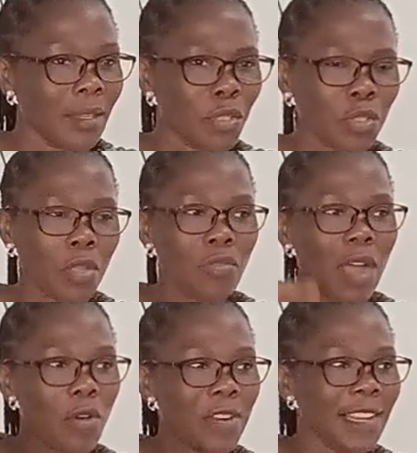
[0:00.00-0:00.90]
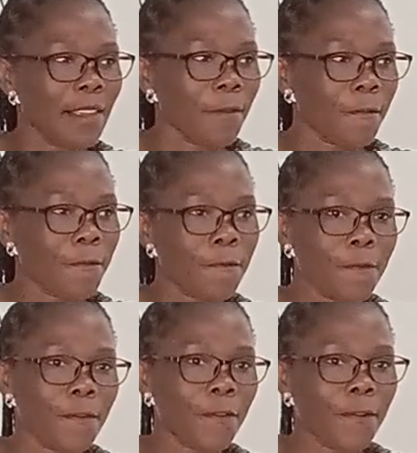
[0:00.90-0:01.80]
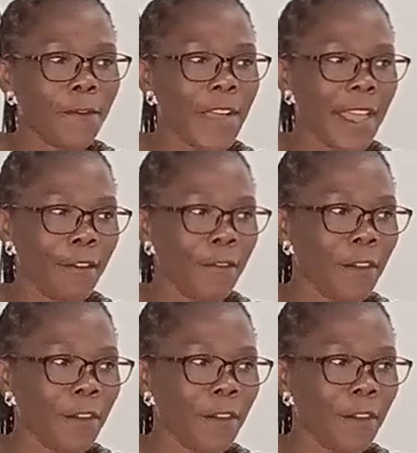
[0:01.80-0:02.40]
So you are only 5.